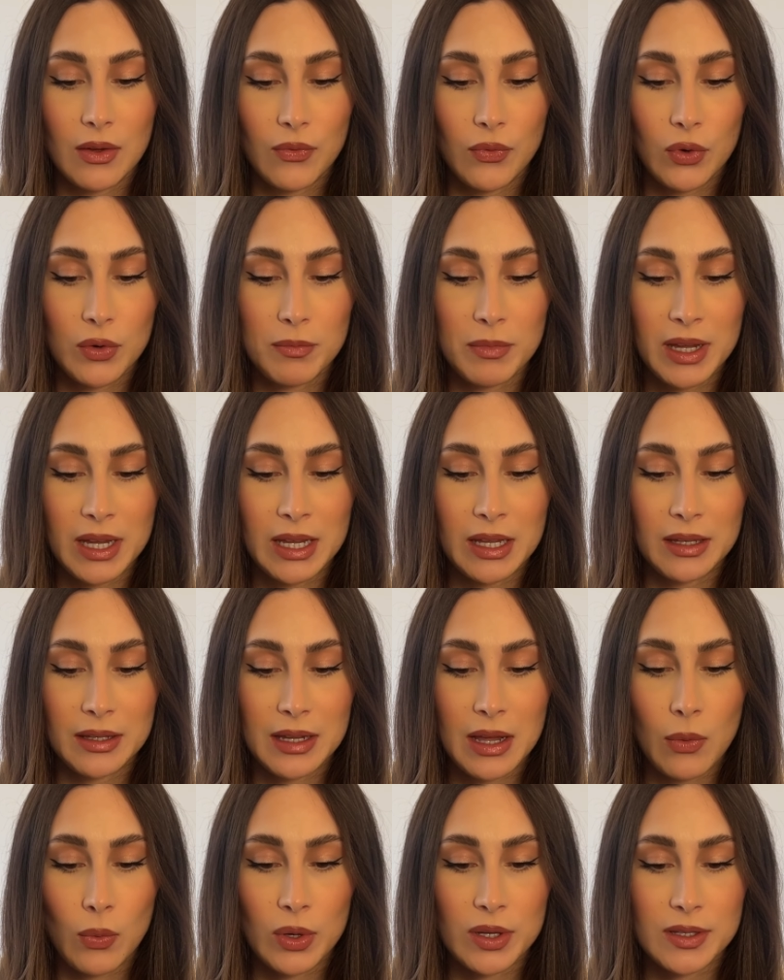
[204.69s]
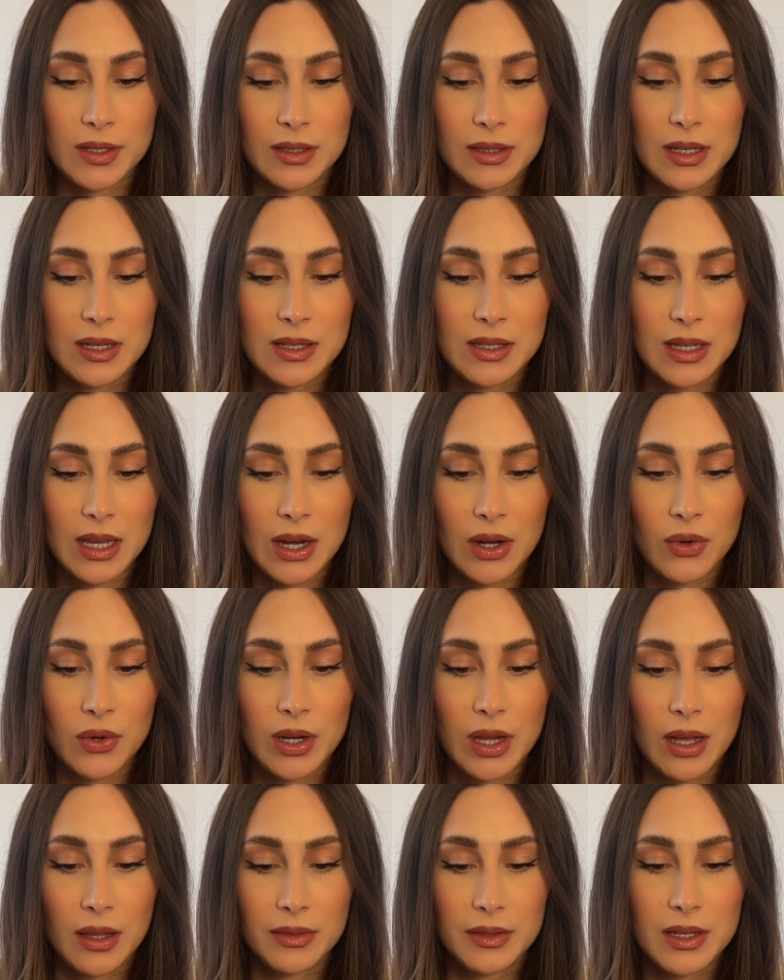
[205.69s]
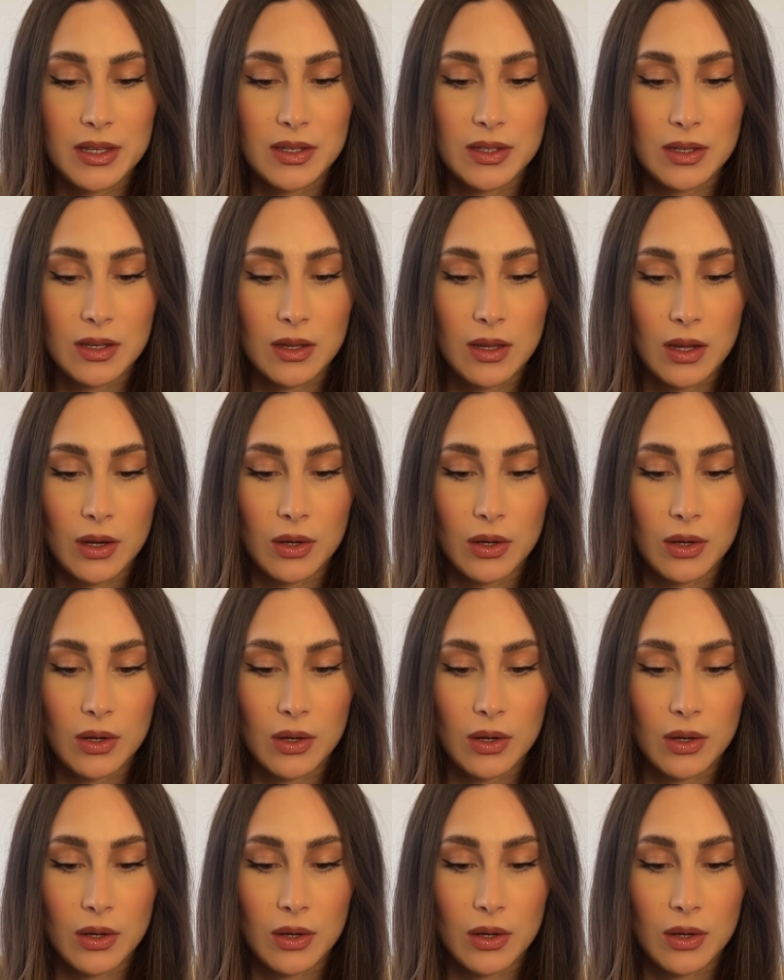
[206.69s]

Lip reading: For me, that was this area, this